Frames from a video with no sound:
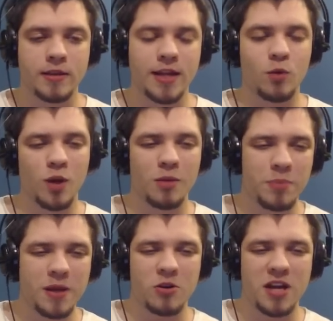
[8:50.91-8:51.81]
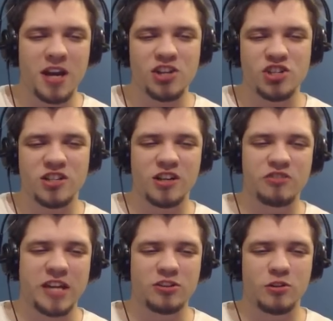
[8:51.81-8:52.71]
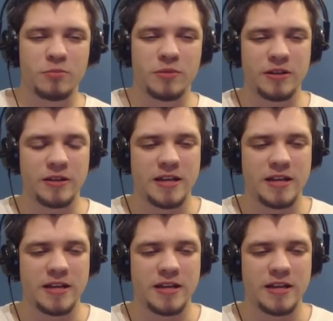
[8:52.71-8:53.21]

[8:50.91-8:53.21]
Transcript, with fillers: There will be occasional random